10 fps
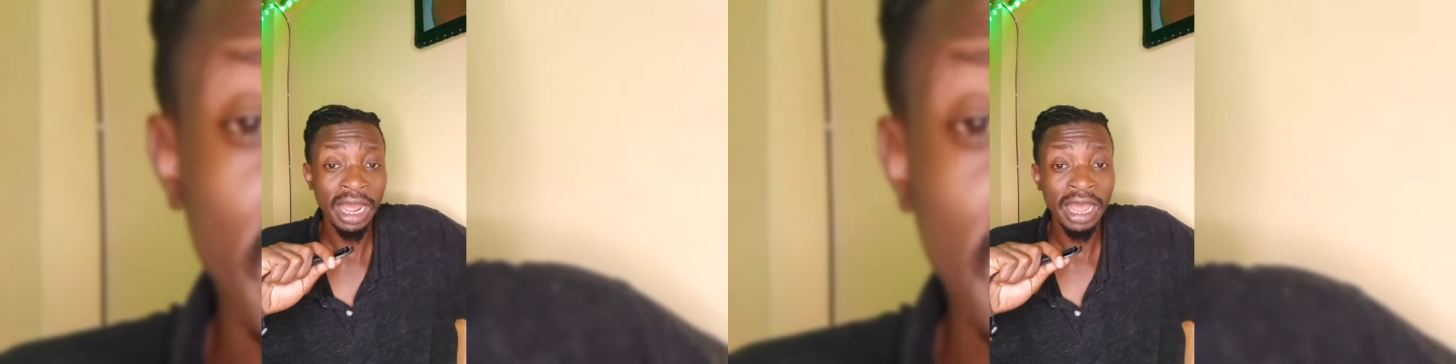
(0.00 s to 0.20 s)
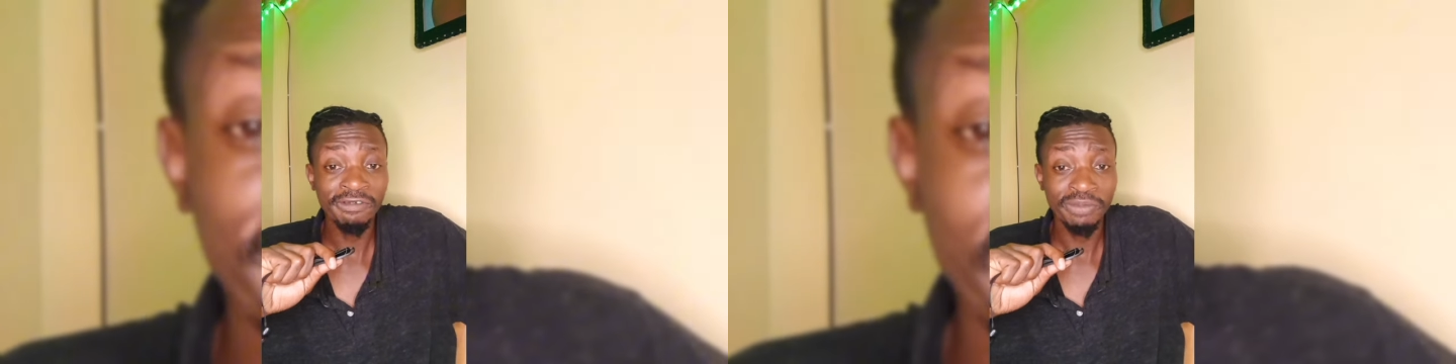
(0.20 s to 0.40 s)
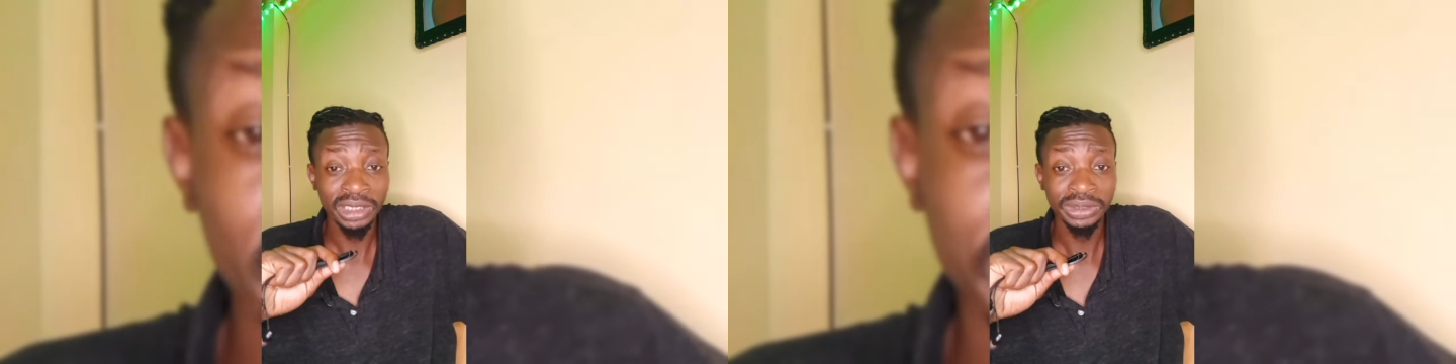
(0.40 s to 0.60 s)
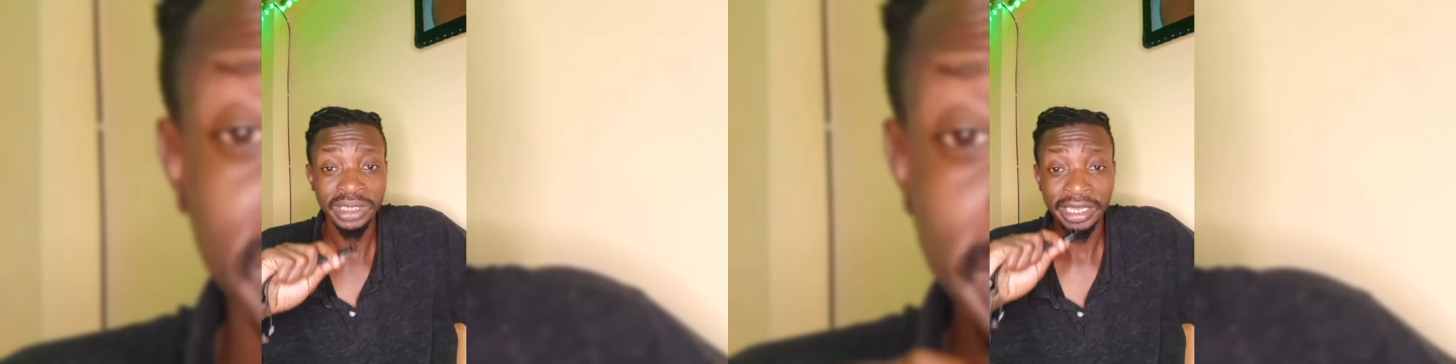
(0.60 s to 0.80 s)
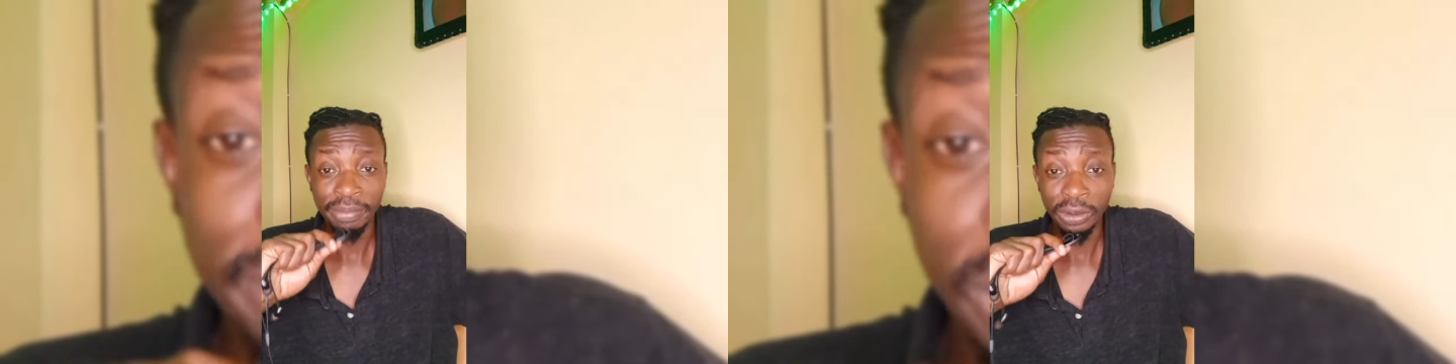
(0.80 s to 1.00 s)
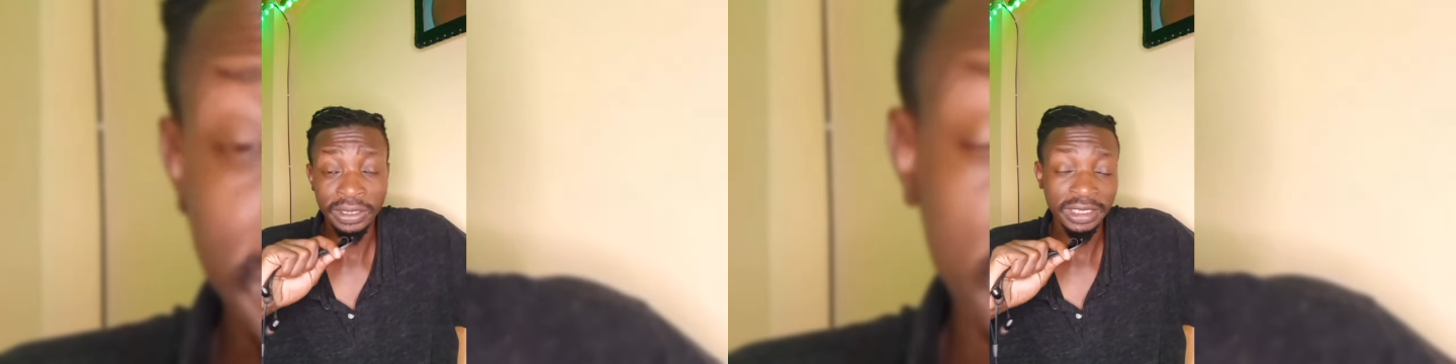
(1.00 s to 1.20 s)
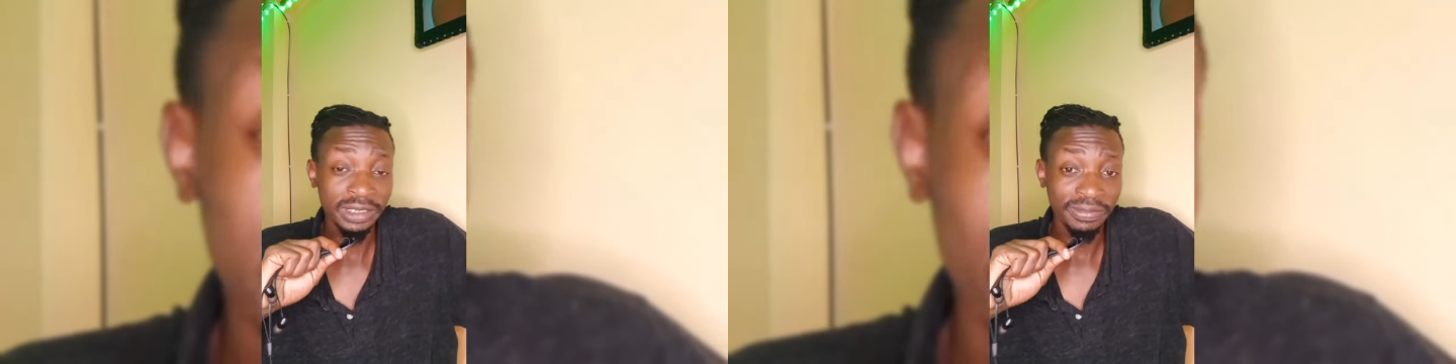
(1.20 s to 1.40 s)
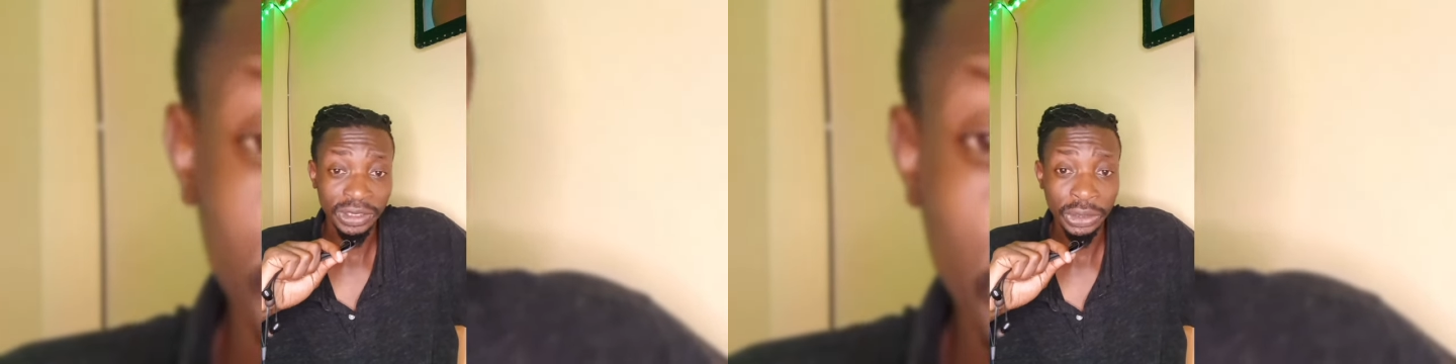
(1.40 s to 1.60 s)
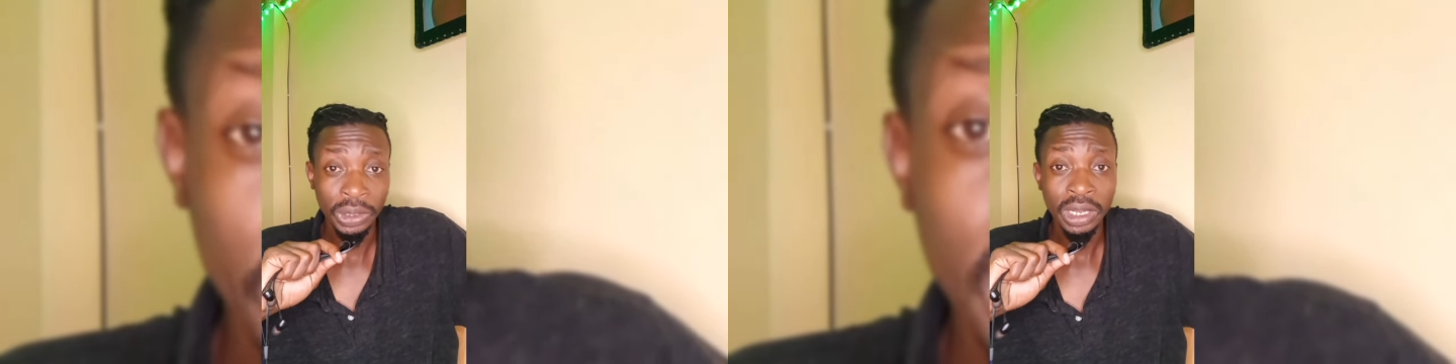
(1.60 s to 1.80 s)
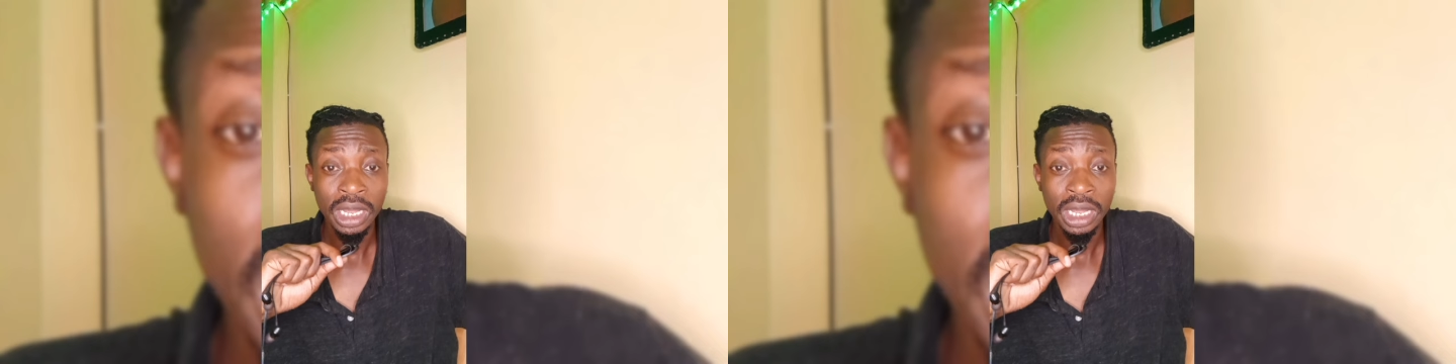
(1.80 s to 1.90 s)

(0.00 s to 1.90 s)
have much to say about this video.